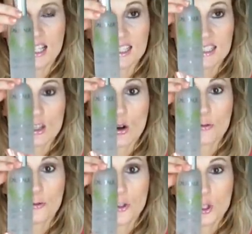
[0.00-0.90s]
the elixir
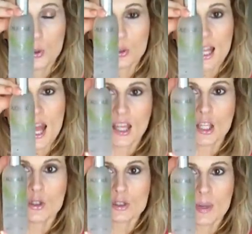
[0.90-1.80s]
of youth, uh,
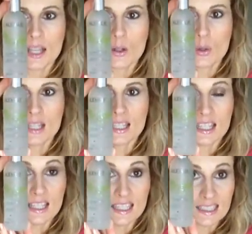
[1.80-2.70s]
used by
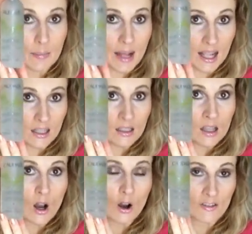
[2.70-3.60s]
Queen
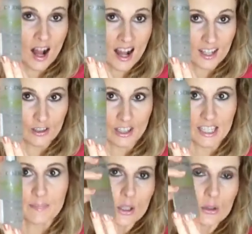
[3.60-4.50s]
Isabel of
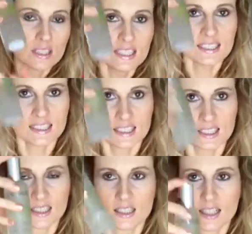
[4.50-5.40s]
Hungary. So this
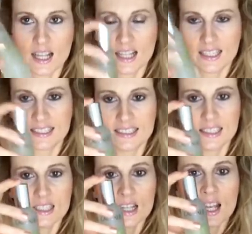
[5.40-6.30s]
uh,
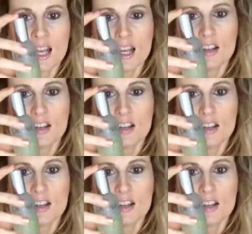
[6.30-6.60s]
elixir